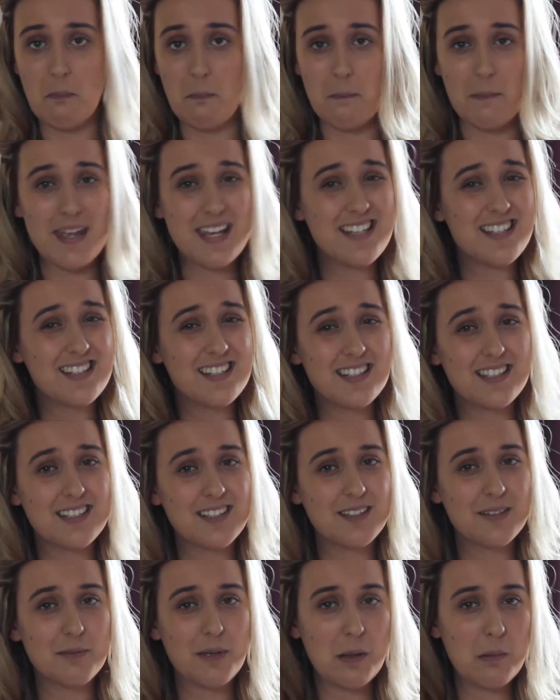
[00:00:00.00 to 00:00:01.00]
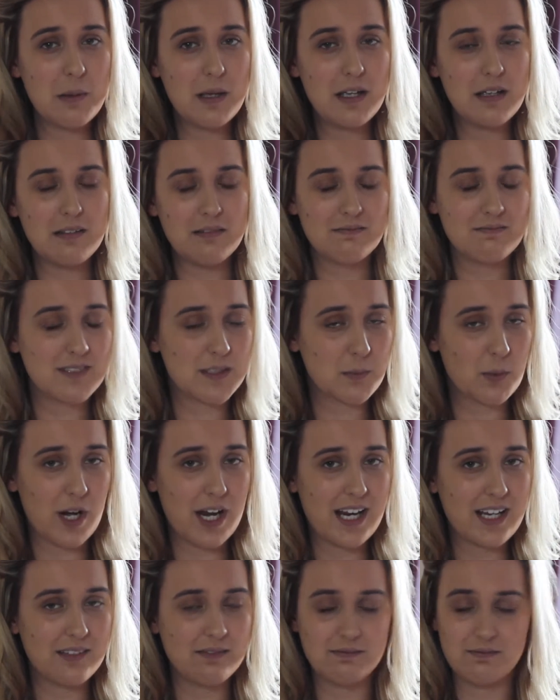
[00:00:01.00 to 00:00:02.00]
mist, maybe
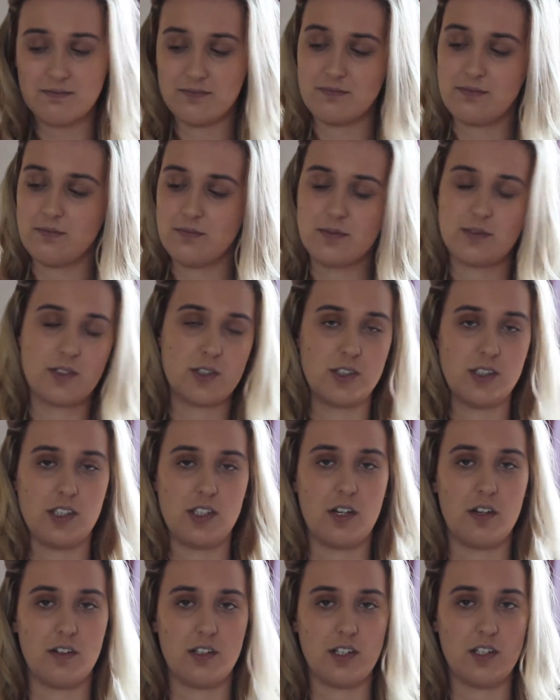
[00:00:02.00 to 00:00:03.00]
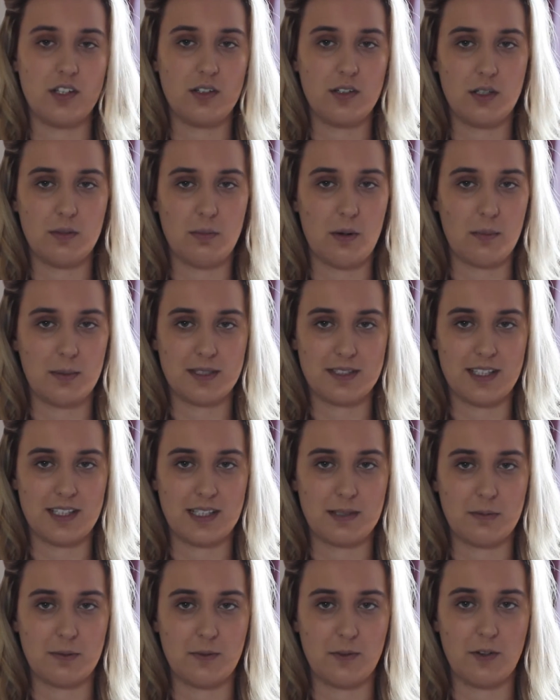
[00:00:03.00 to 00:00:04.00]
spray. You know, you've probably seen
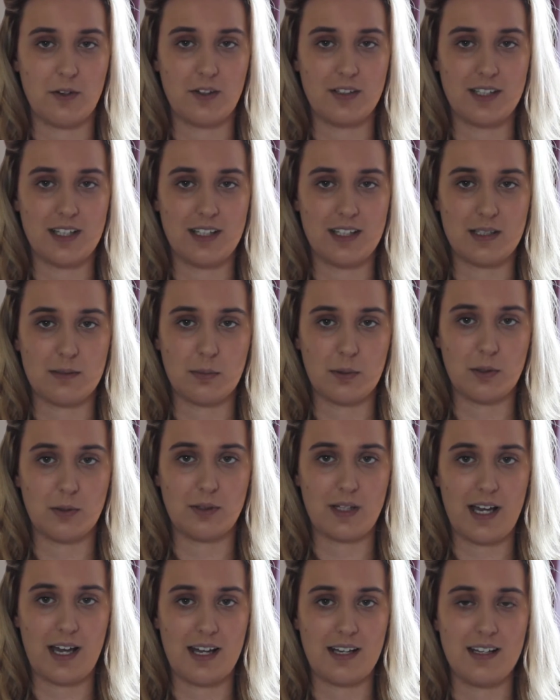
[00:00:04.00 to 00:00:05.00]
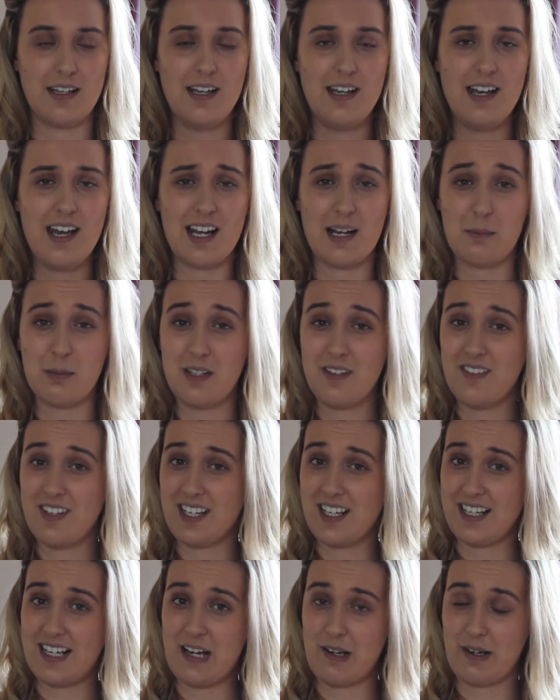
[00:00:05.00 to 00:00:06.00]
this before. It's in this blue can. I believe you
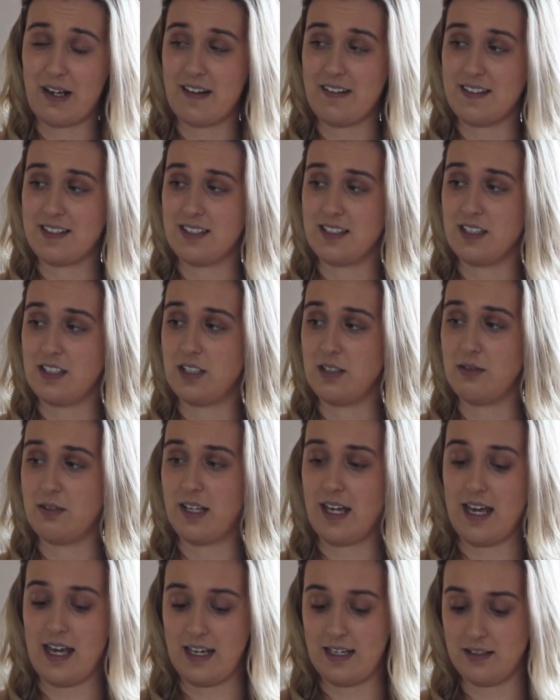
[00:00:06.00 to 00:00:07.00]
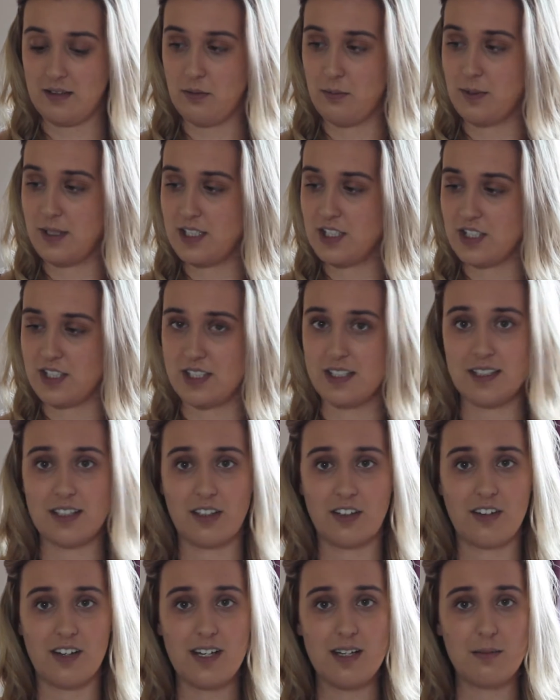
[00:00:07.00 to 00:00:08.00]
can now get this in the UK, which is
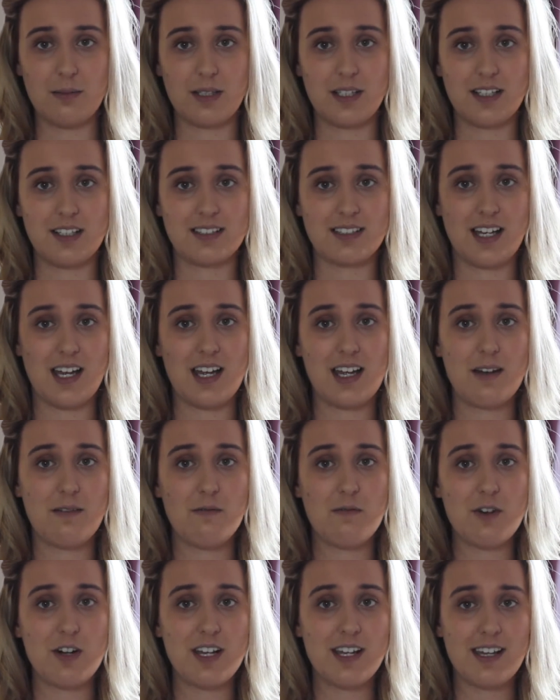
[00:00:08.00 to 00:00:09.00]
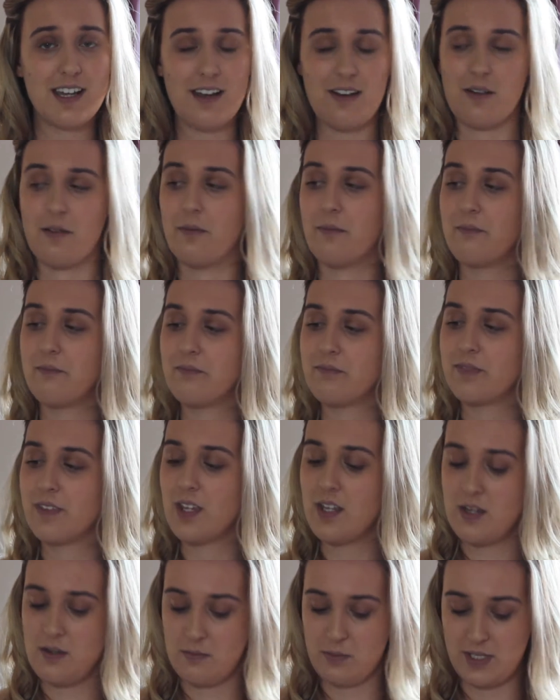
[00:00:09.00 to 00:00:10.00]
great because I am running out.
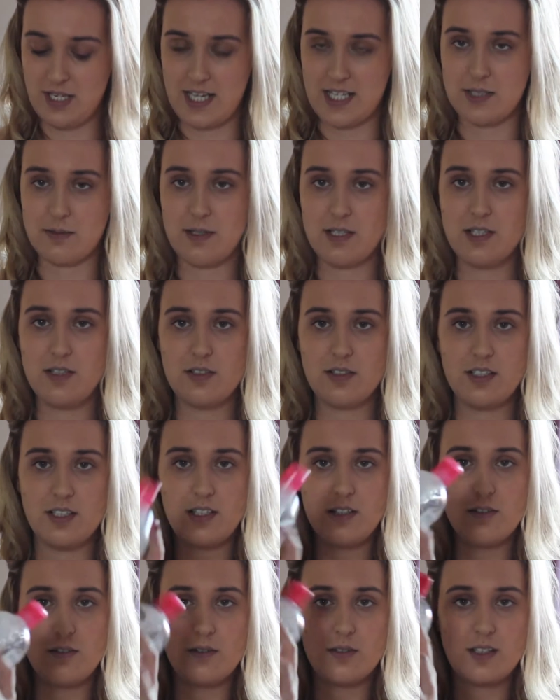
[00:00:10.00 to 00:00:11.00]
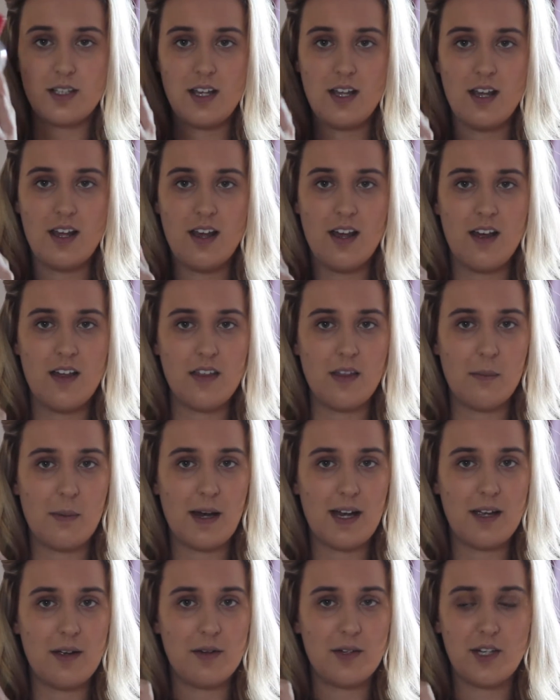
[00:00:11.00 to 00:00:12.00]
But yeah, so I usually use the
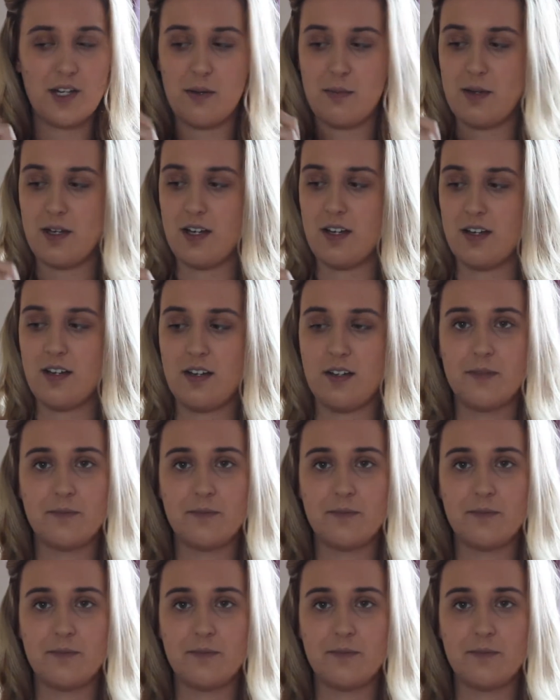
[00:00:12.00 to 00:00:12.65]
Bioderma